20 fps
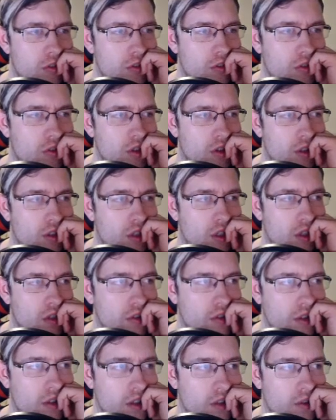there's nothing
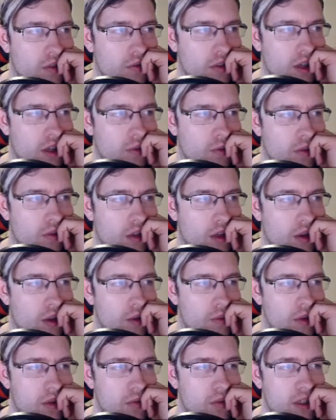else like Red Wondra? I
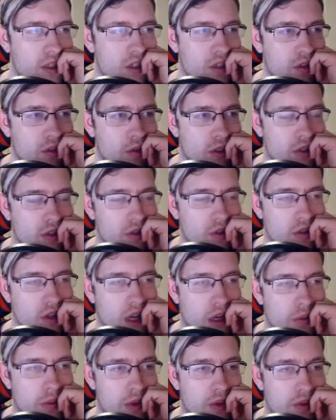mean, we could always do
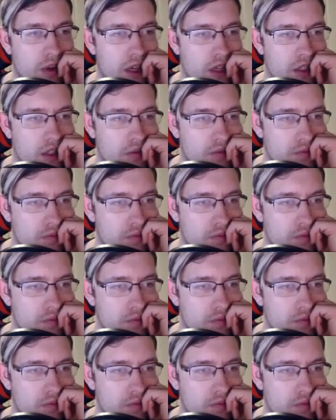Cava, right?